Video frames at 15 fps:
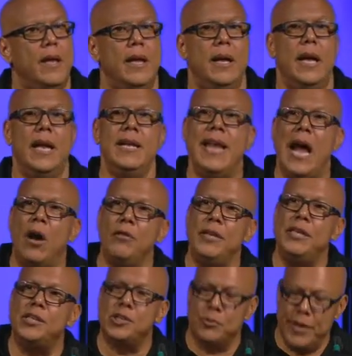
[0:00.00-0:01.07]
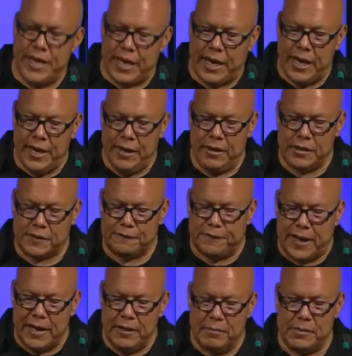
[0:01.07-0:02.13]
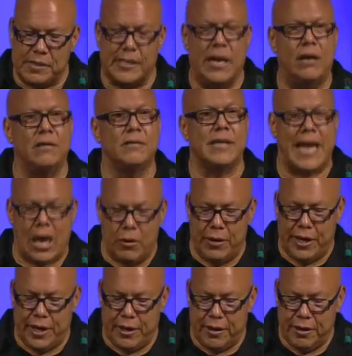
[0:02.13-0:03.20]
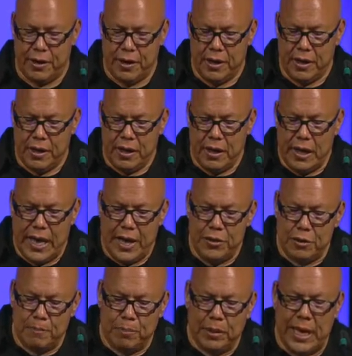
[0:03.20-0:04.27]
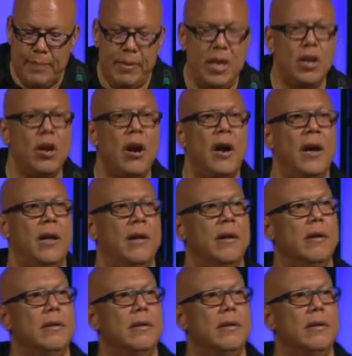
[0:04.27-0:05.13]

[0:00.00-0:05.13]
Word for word: And now these three kings find themselves out here and they're blaming God.